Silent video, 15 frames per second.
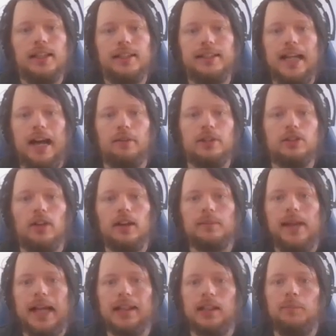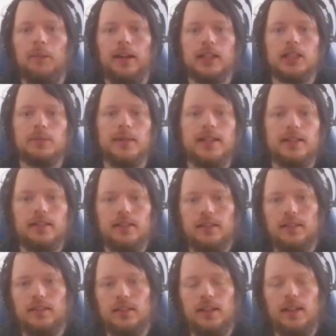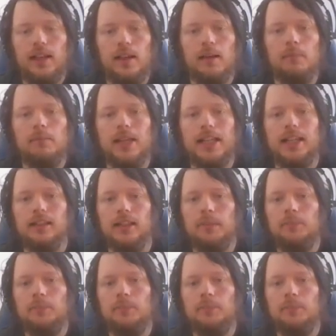Now we Dogmatika Punishment, immediately